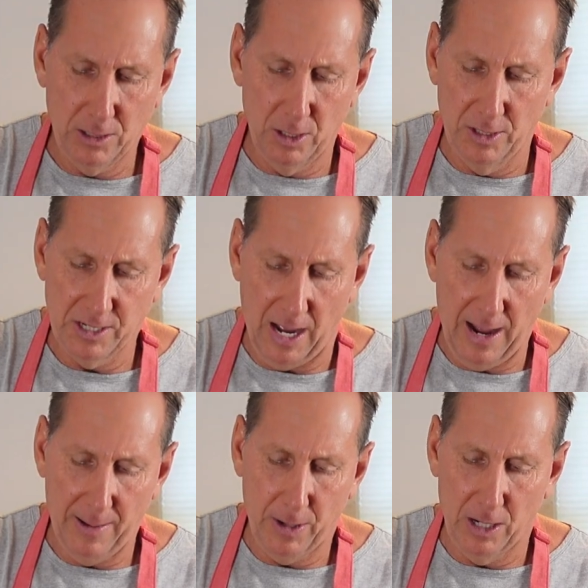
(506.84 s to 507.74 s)
do is
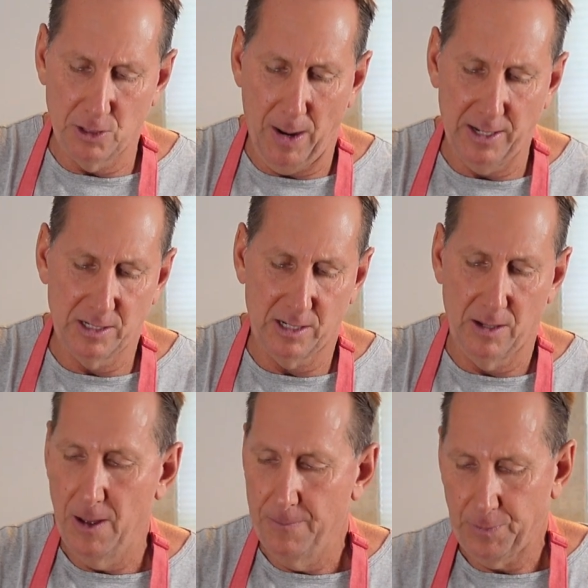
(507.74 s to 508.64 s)
because
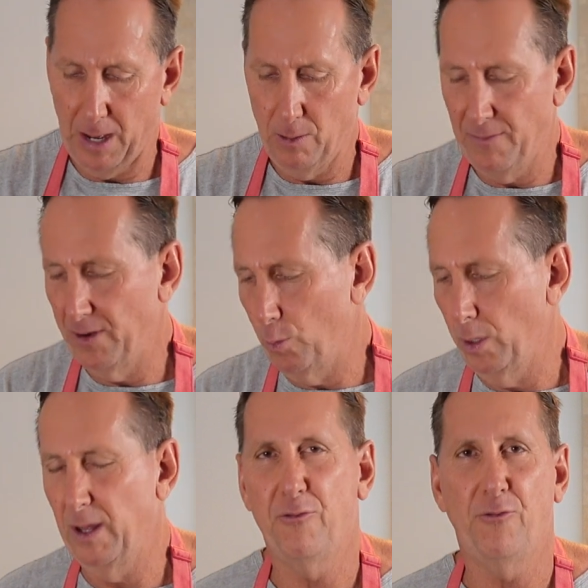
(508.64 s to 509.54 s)
I don't have any
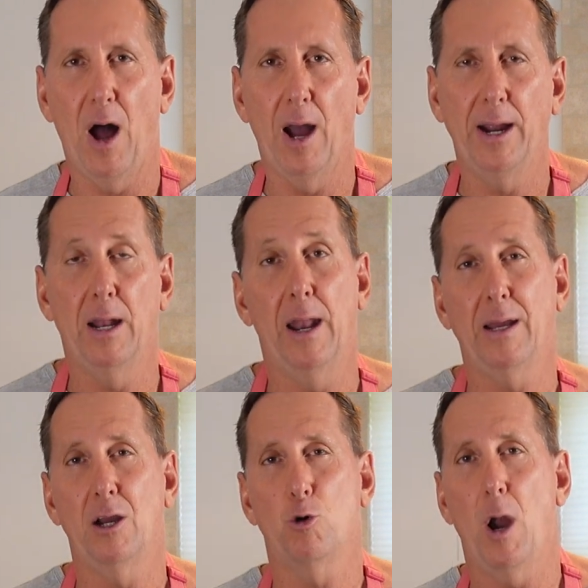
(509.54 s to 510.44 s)
really fine, and I
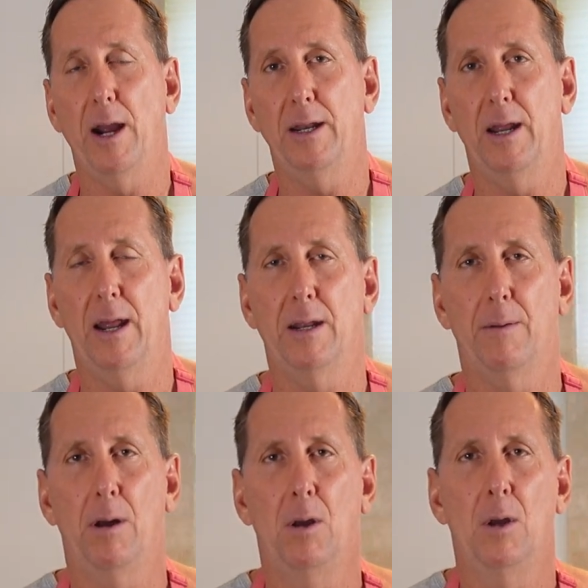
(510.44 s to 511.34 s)
can grind it in a